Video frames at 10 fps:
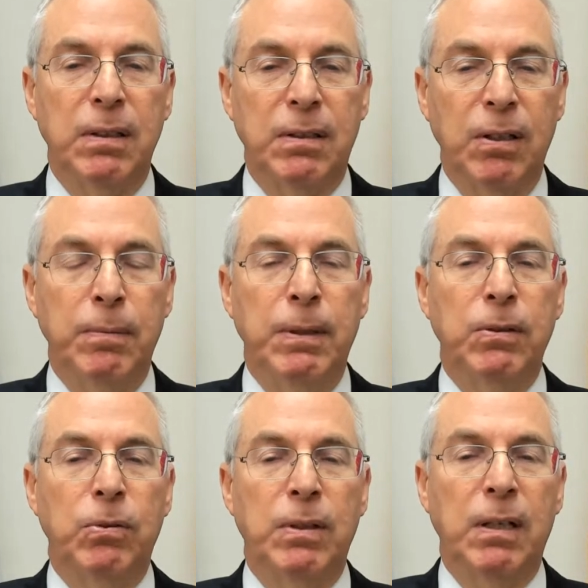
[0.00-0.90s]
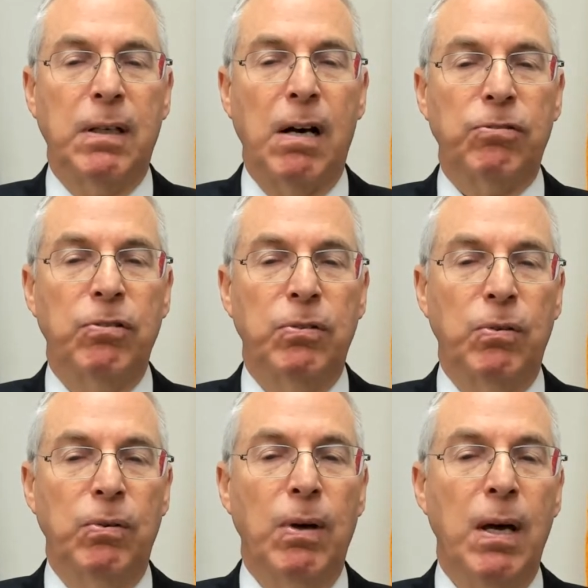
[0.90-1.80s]
determined to take action
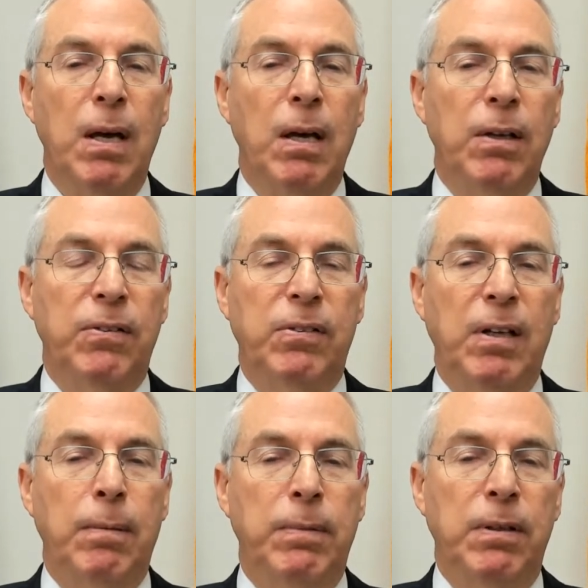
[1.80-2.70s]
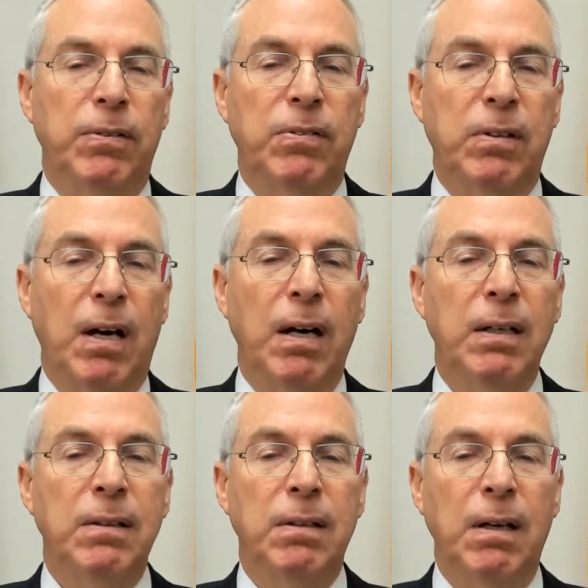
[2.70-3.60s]
to stem this
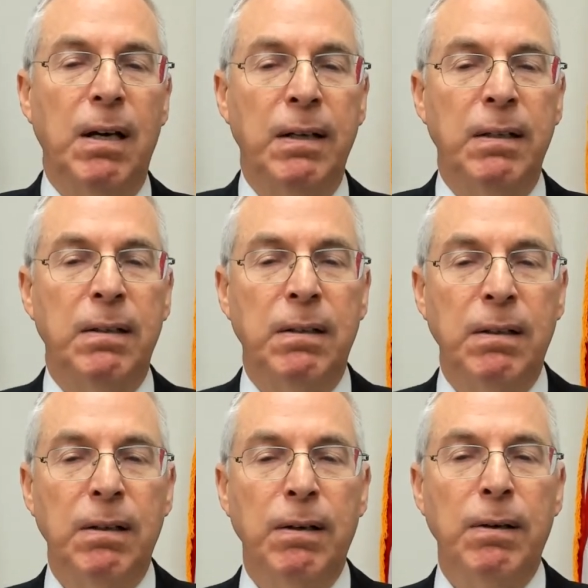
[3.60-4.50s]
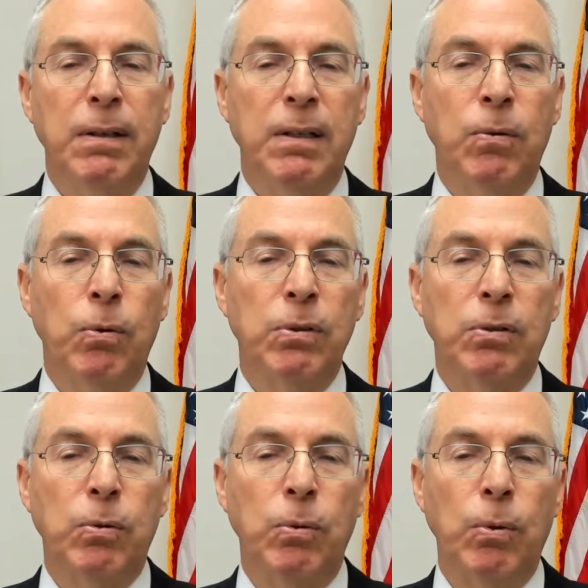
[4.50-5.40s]
tide. And in
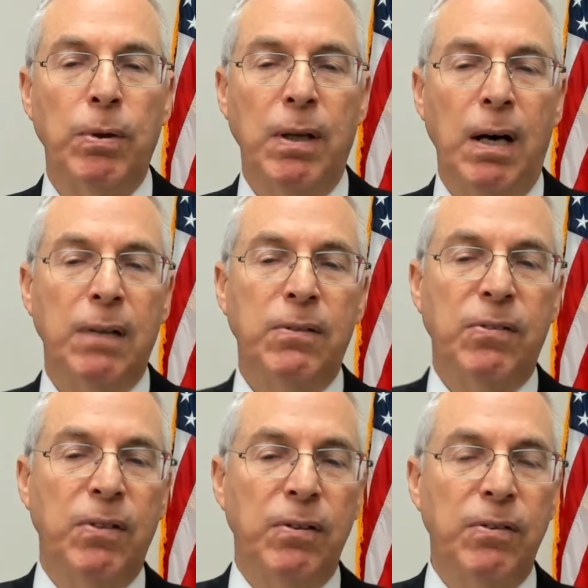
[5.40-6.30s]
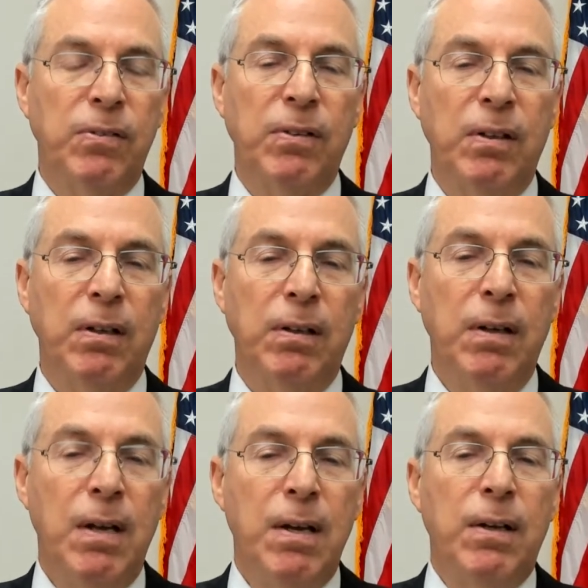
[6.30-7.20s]
order to do that, since
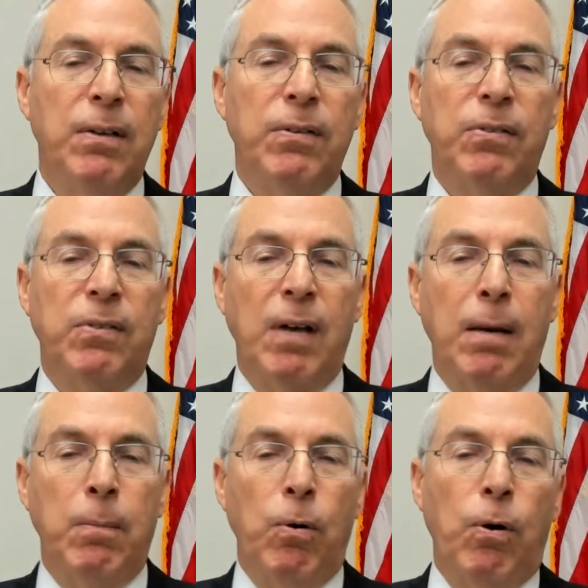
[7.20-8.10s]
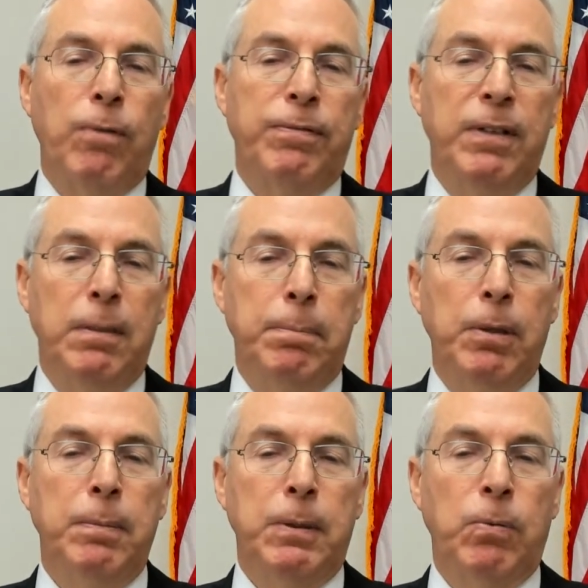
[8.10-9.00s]
some of the
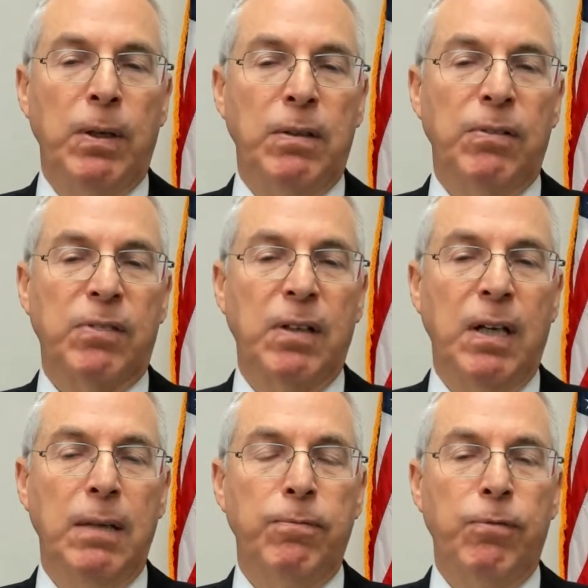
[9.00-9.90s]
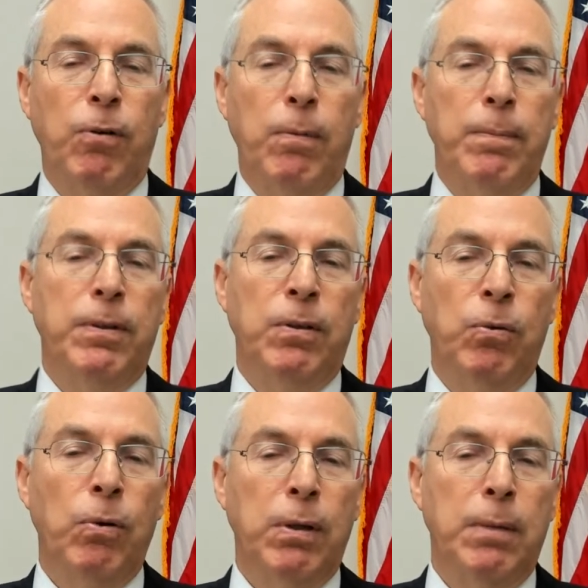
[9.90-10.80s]
perpetrators came from the
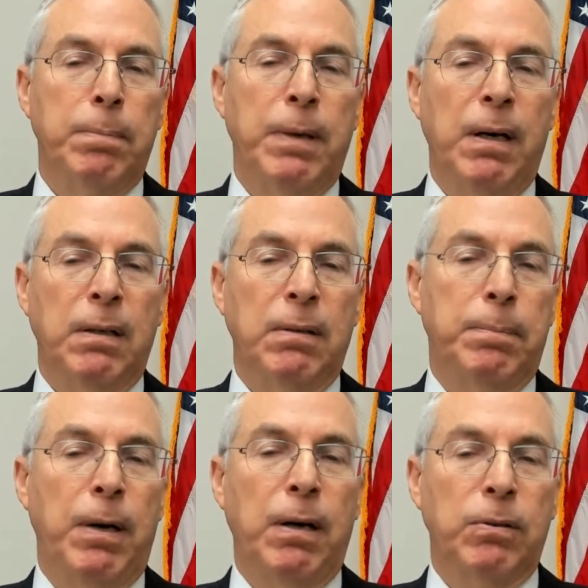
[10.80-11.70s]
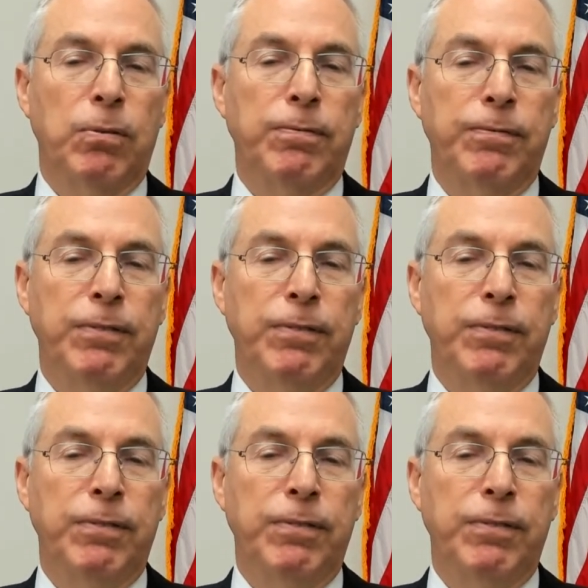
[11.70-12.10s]
northern part of